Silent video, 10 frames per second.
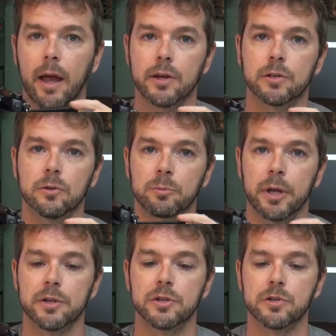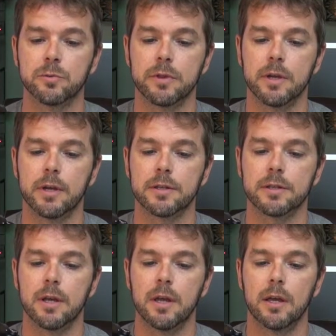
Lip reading: actual pictures with this.